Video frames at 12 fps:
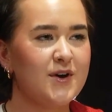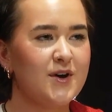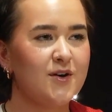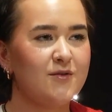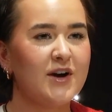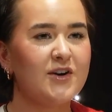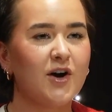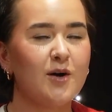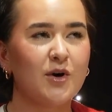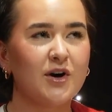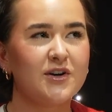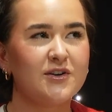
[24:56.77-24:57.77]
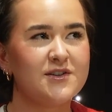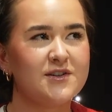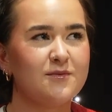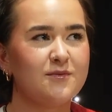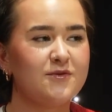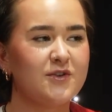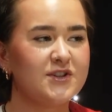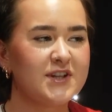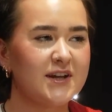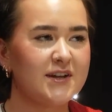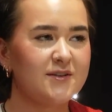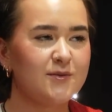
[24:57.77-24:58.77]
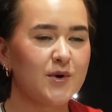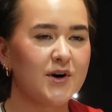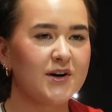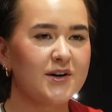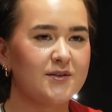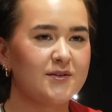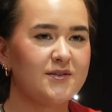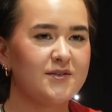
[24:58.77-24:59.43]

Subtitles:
Right now I'm working on some front end work and